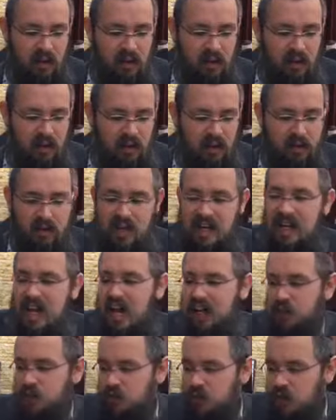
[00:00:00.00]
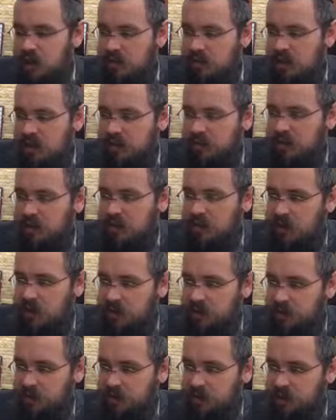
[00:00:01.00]
there's a natural love that a father
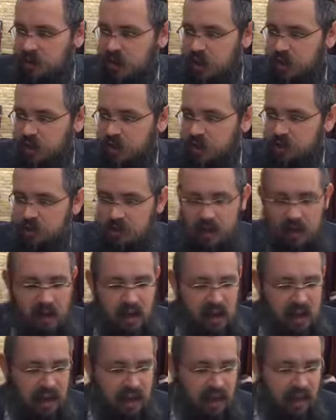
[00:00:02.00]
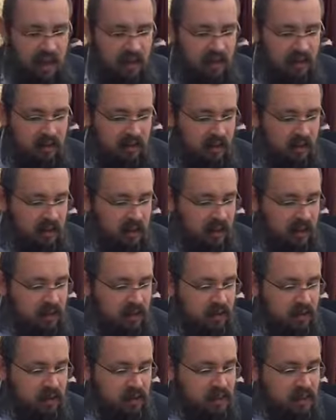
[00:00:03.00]
has for a child. And
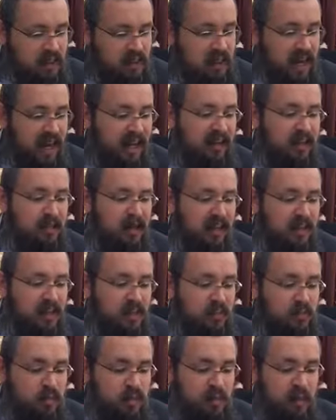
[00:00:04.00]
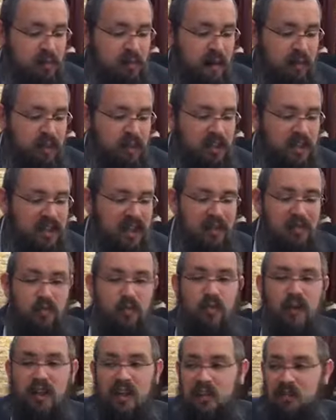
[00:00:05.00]
he says, it's not
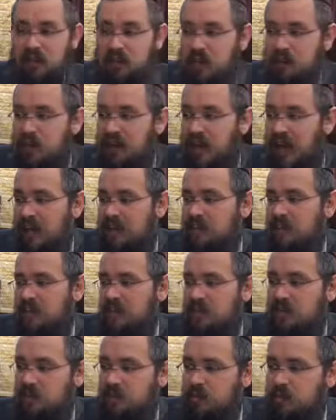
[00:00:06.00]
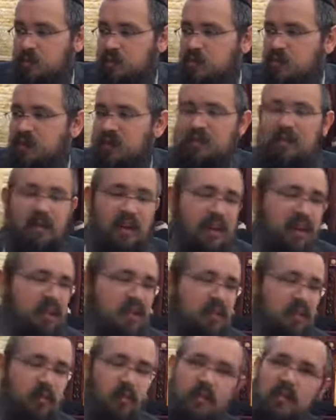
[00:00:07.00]
really from the essence of the person. But
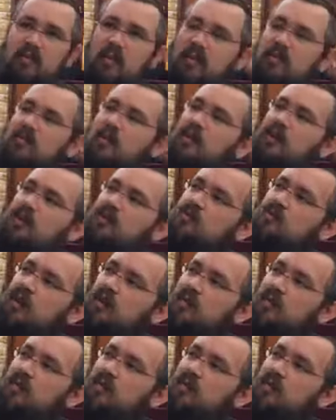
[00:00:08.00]
let's put it this way.